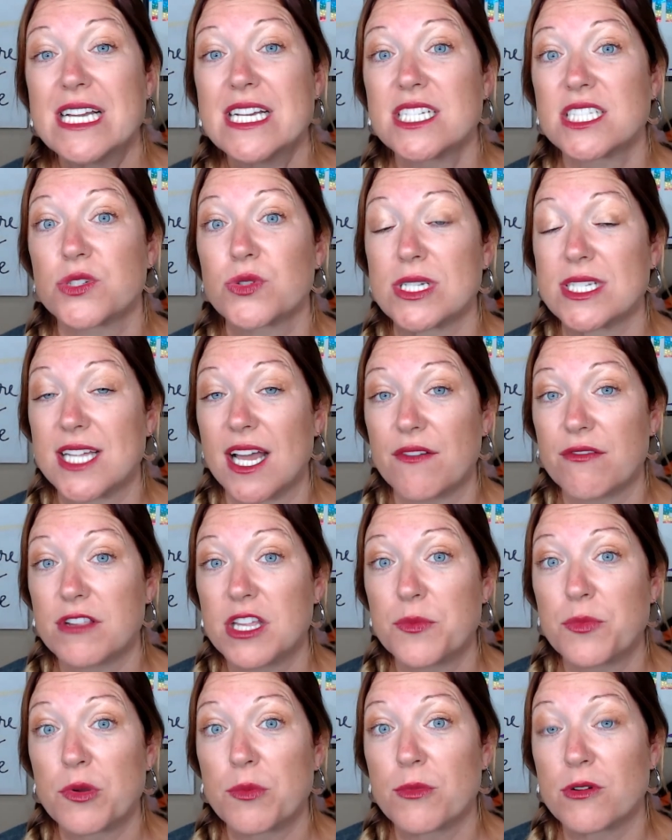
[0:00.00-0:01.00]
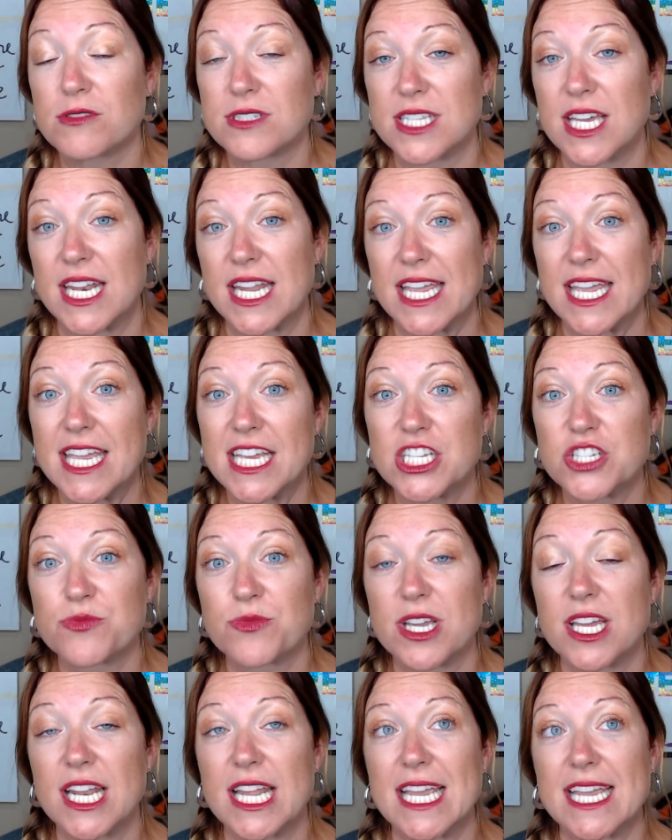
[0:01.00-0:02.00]
So it definitely promotes that
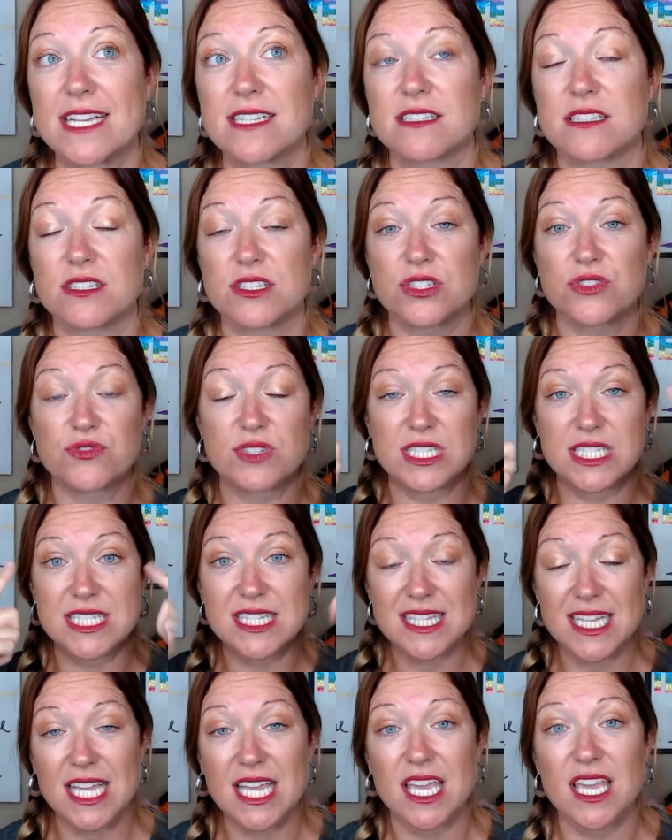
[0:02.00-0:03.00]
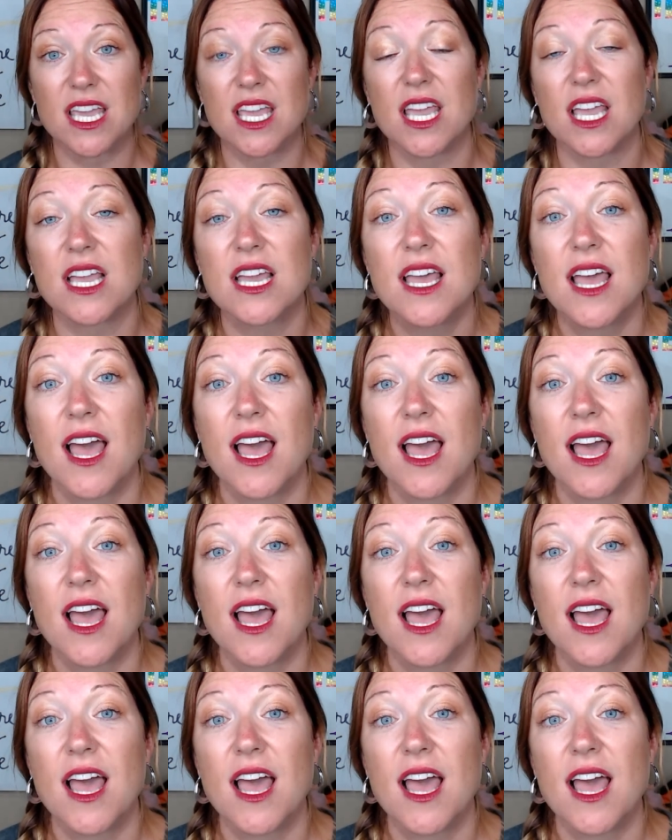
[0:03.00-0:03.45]
engagement. It gets the students thinking,